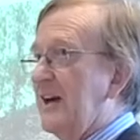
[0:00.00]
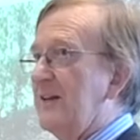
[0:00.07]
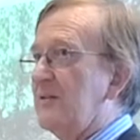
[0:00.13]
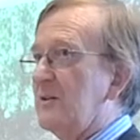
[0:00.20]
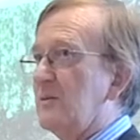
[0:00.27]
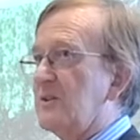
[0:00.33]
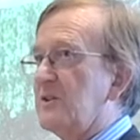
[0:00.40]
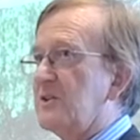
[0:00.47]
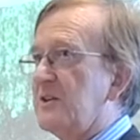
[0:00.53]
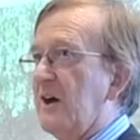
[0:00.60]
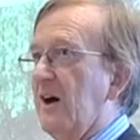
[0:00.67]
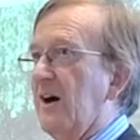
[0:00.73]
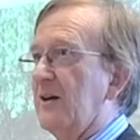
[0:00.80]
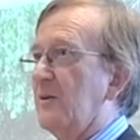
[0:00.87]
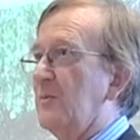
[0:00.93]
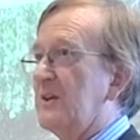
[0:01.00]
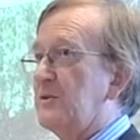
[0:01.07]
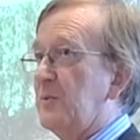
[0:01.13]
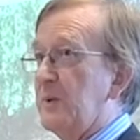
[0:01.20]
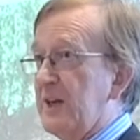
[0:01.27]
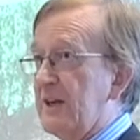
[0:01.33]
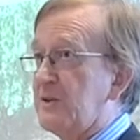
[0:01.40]
and it was dark, and we
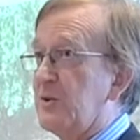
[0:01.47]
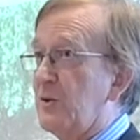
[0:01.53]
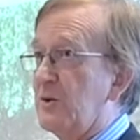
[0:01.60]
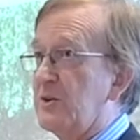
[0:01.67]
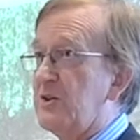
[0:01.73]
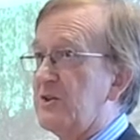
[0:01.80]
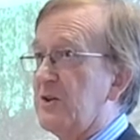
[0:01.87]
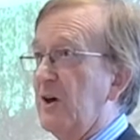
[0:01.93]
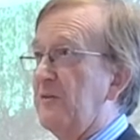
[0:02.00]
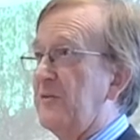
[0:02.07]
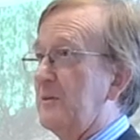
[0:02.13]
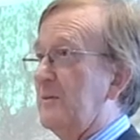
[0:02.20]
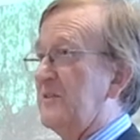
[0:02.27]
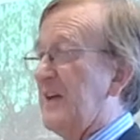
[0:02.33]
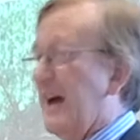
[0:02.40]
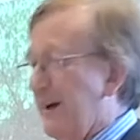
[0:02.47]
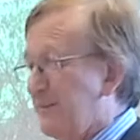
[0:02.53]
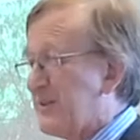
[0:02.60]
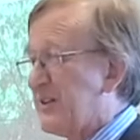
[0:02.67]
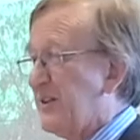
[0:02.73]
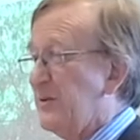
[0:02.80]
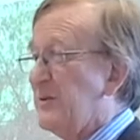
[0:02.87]
put our torches off and it was
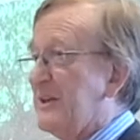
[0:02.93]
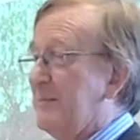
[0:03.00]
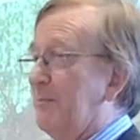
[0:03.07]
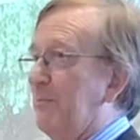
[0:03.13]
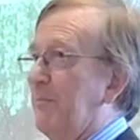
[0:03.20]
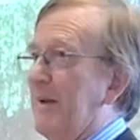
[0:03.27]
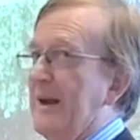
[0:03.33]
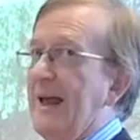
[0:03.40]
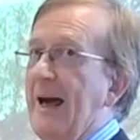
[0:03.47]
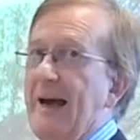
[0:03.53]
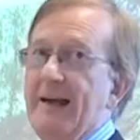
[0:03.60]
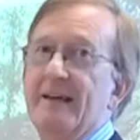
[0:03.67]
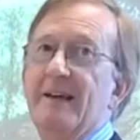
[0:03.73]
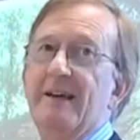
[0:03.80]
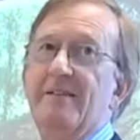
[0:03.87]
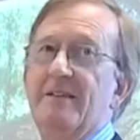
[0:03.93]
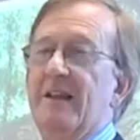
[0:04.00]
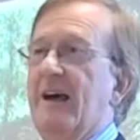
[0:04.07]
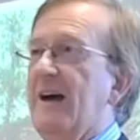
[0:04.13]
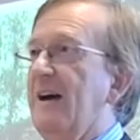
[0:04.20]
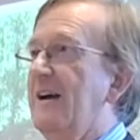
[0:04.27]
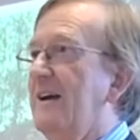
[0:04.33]
absolutely black in
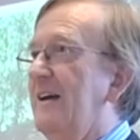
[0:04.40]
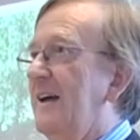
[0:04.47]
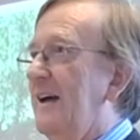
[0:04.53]
there.